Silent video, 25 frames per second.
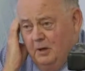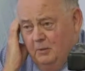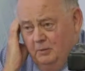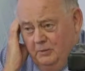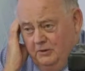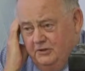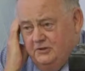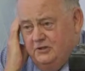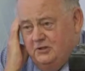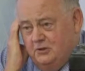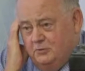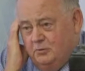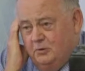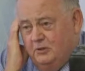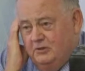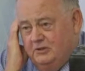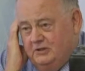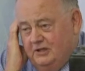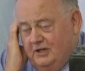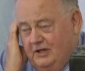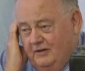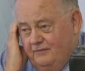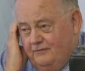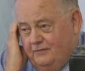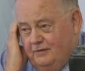well, this is what
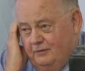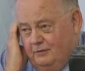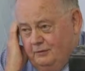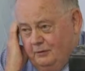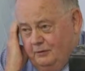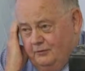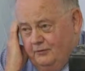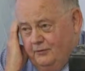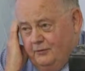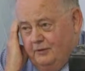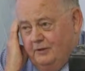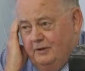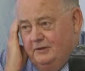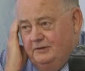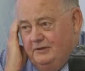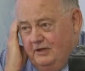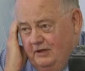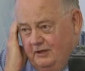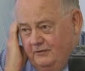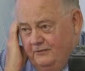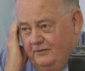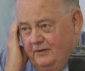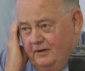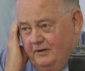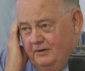you have to look for,
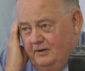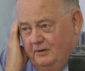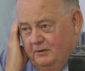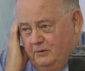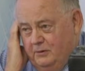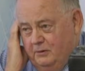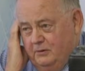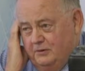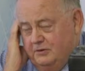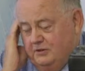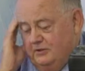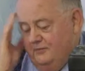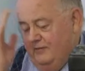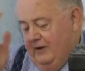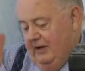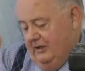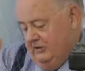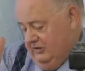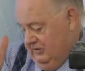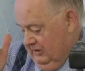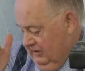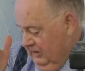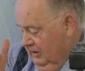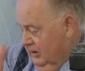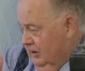identify the cause of
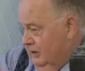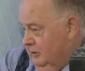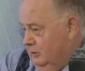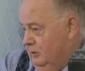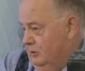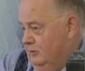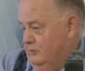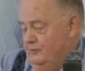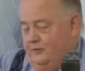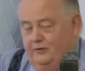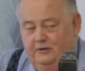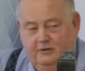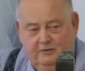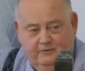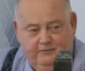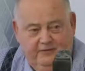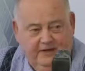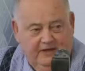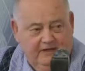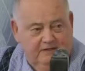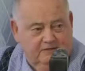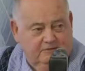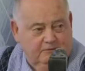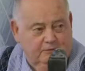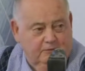action, look for the
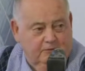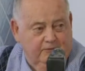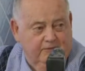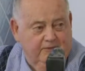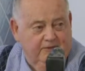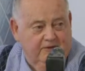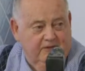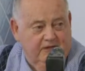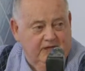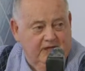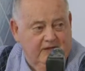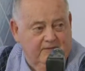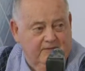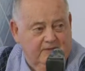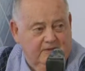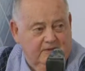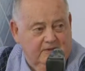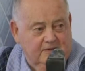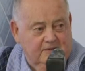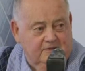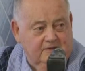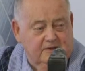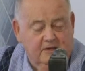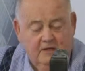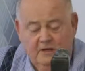facts, look for the
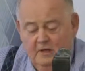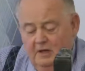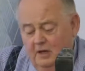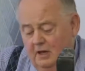evidence.